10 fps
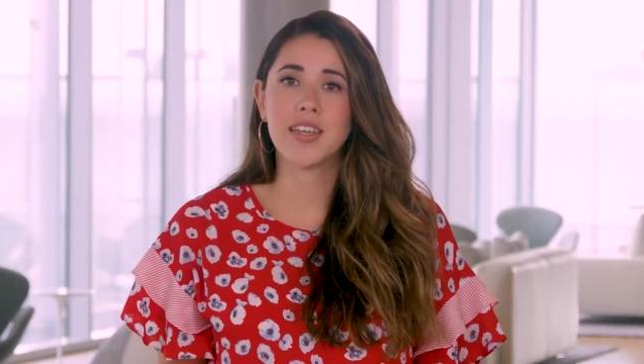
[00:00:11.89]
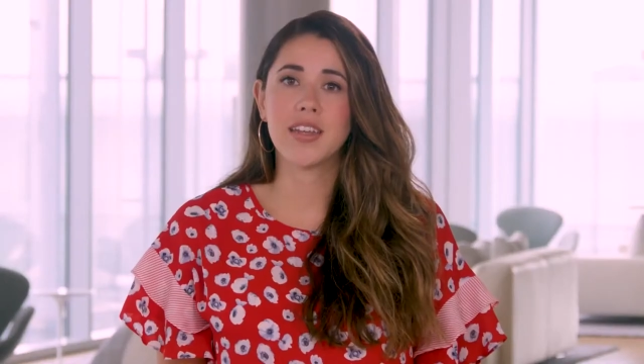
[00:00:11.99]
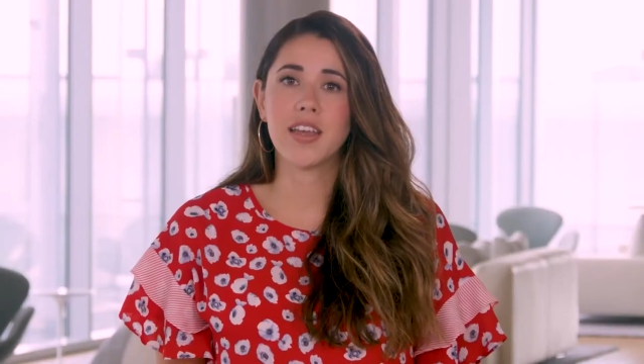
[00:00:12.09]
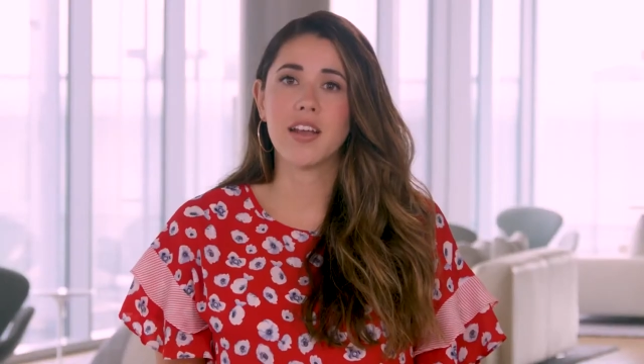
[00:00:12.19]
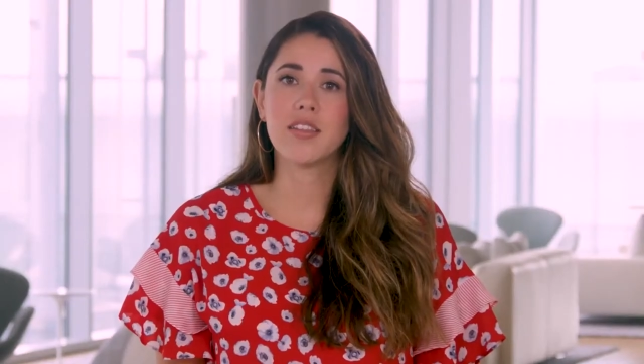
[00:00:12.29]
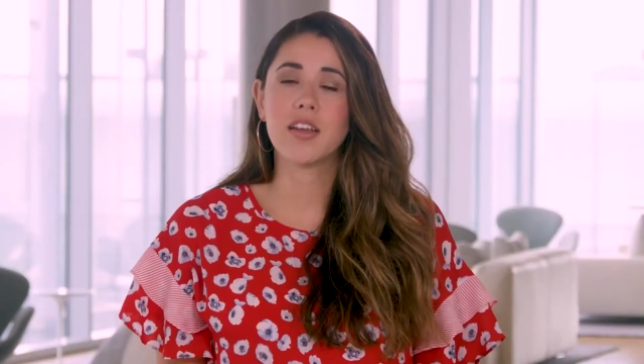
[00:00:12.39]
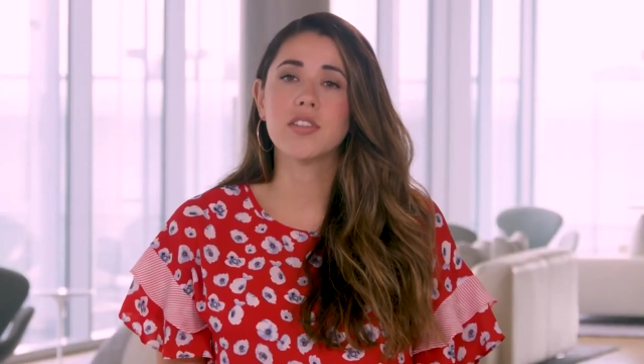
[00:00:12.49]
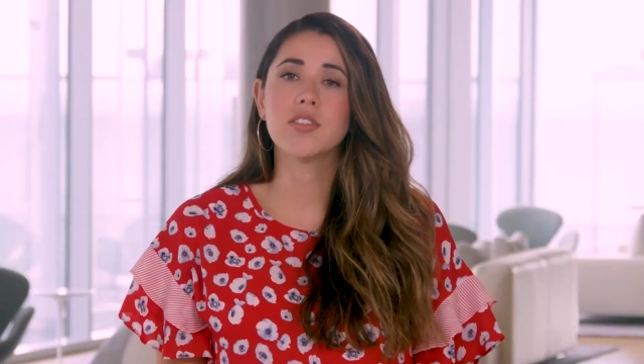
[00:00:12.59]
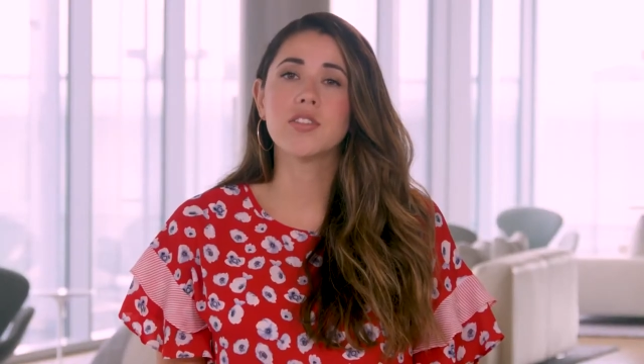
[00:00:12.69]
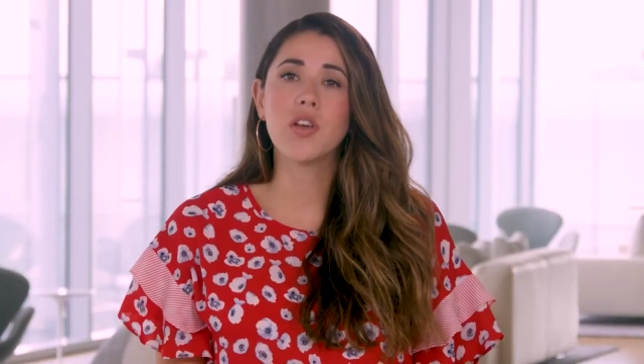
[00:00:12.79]
skincare that
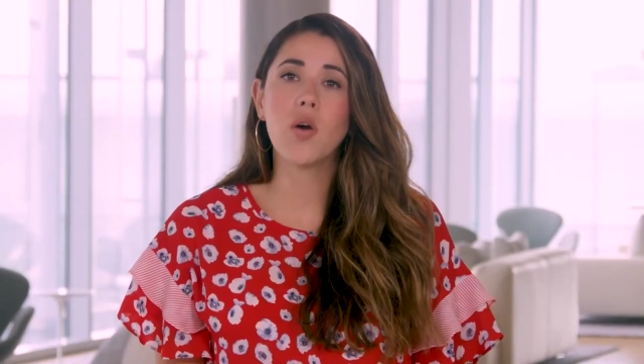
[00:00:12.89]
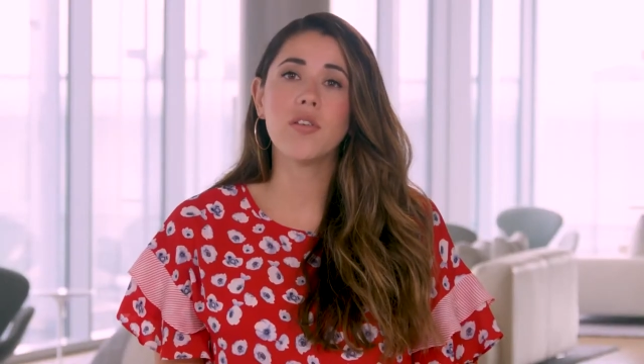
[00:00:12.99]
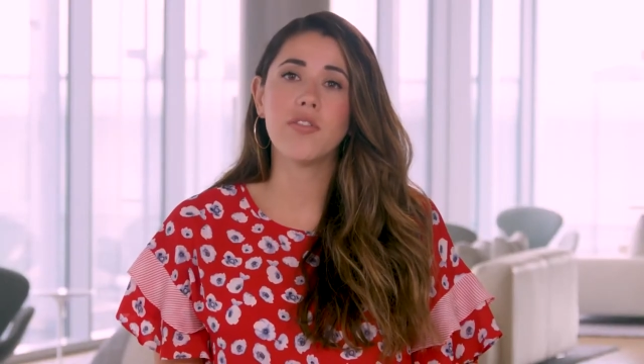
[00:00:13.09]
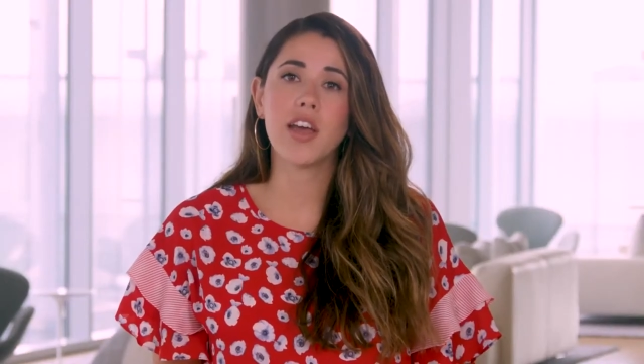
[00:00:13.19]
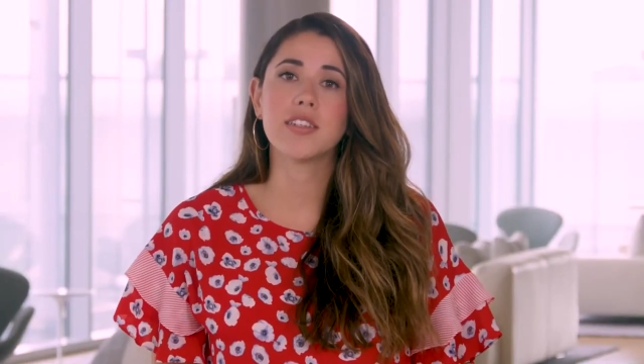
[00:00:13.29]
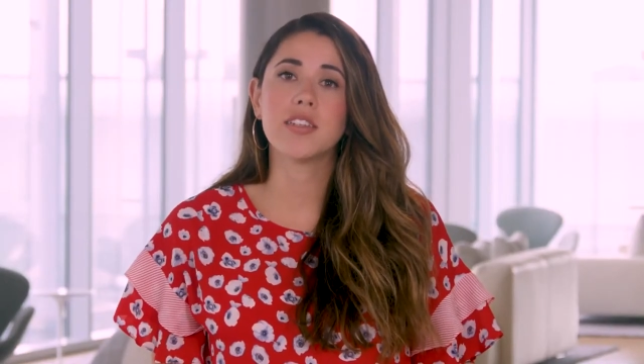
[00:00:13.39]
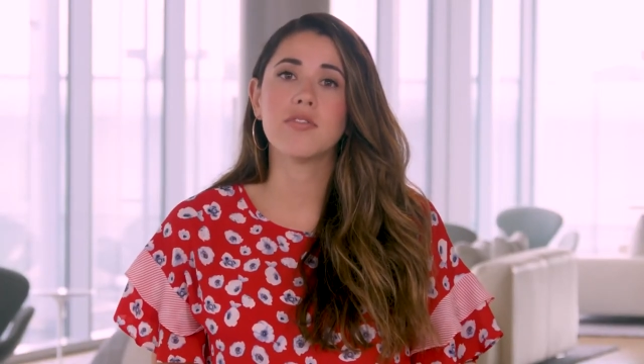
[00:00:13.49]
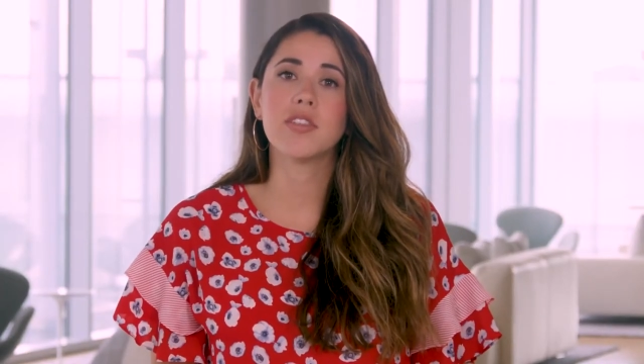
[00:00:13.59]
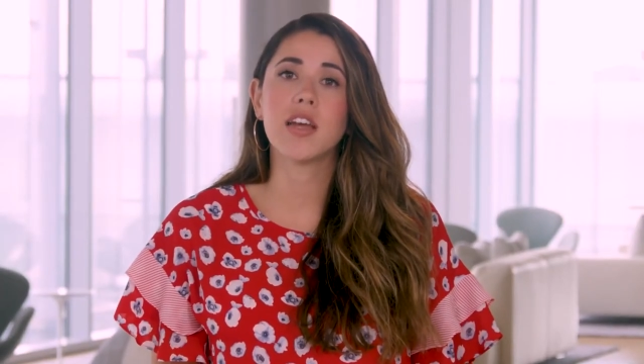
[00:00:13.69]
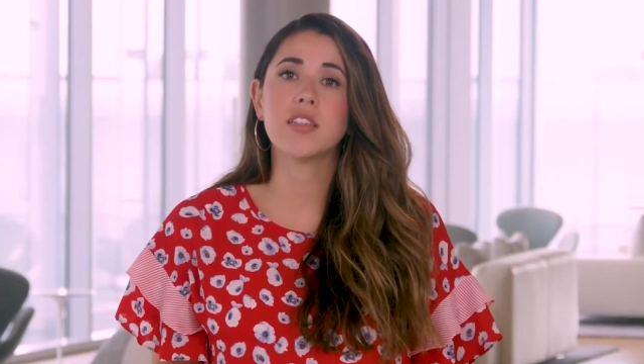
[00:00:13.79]
is so
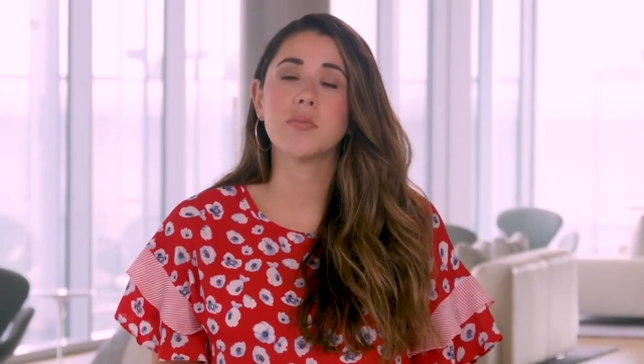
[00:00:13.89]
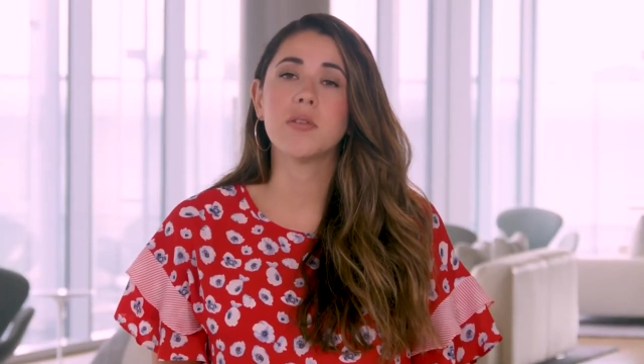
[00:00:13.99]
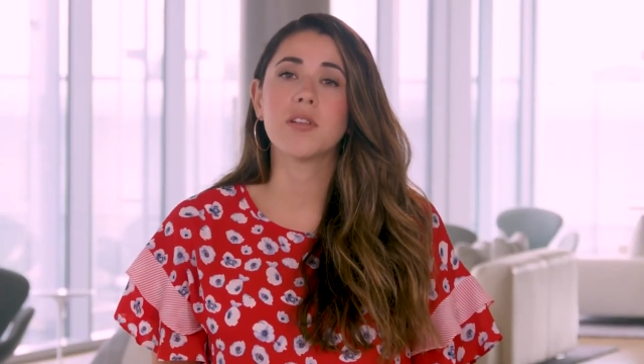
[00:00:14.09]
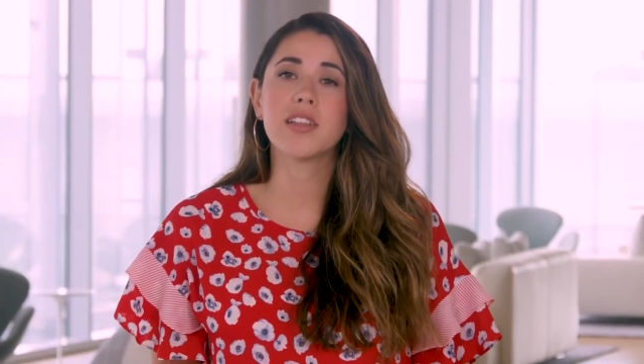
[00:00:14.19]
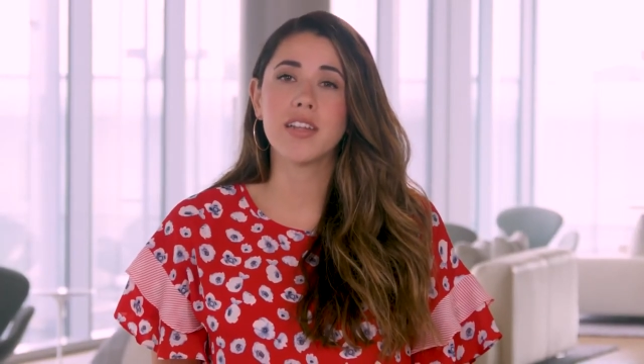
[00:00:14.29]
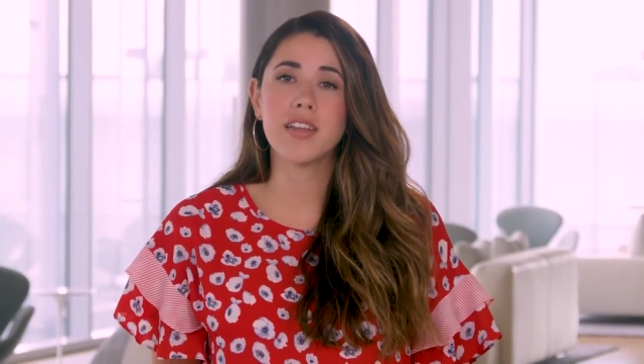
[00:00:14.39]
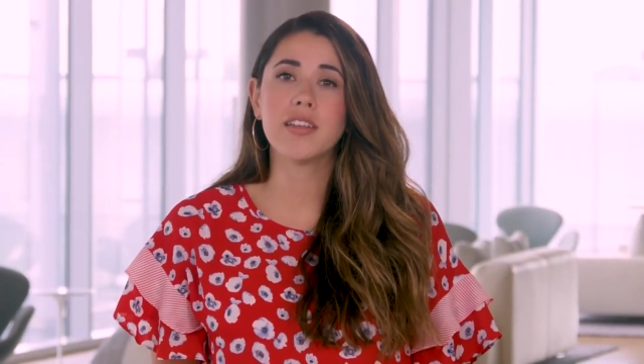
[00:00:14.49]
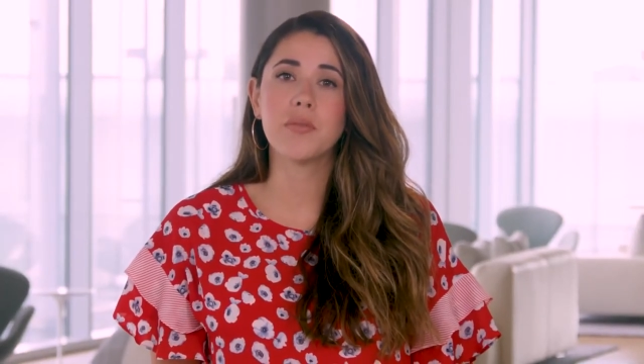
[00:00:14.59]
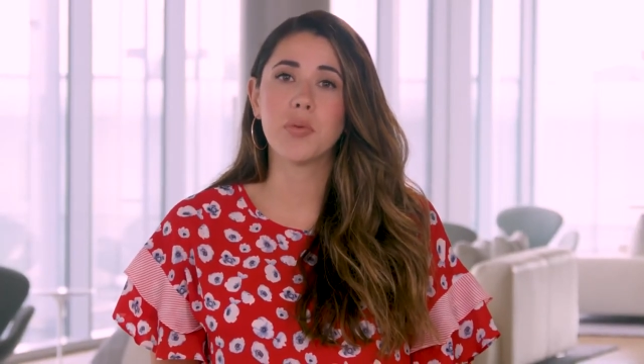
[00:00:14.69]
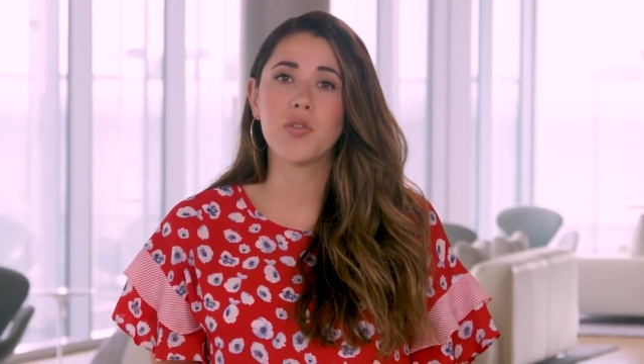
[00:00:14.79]
effective that it's been
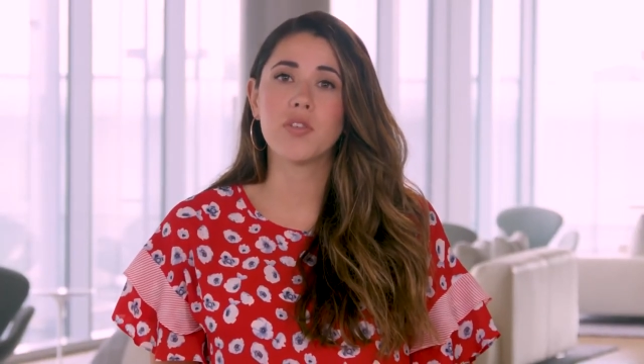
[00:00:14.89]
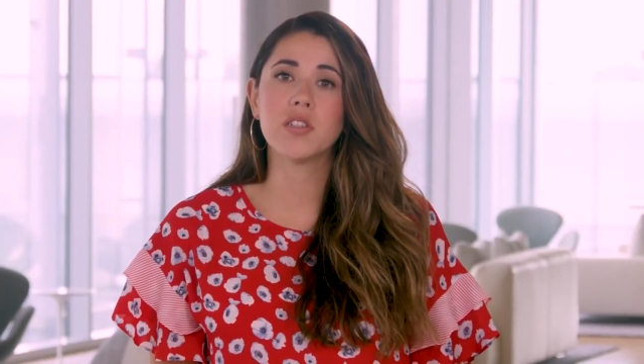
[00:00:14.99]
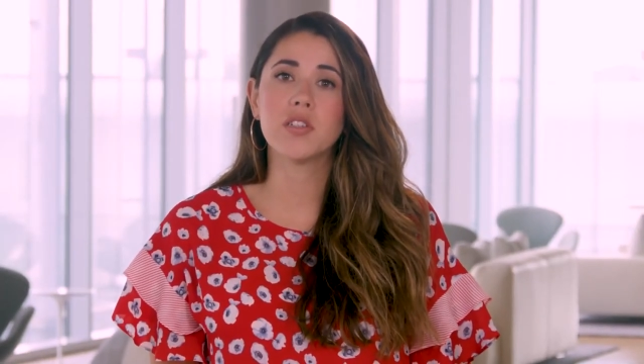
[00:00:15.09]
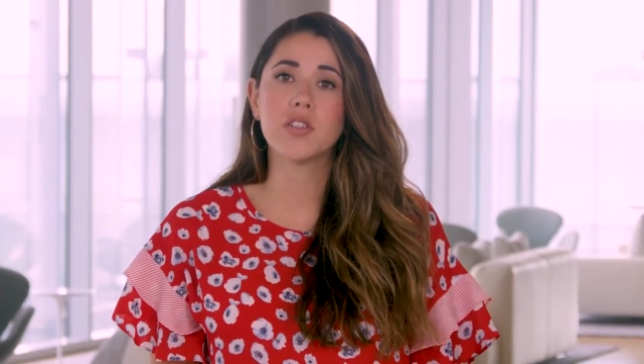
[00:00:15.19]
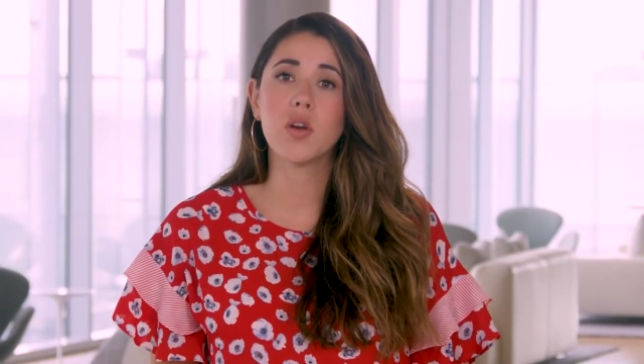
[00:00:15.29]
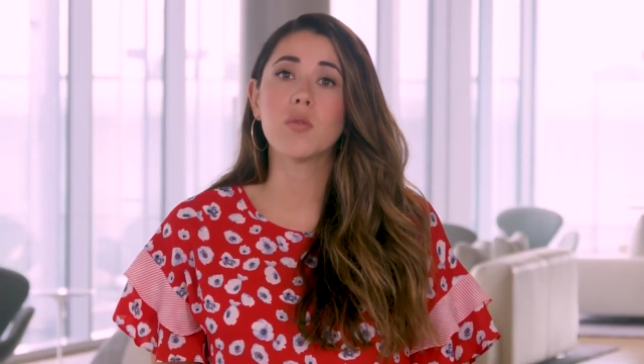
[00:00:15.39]
clinically proven to show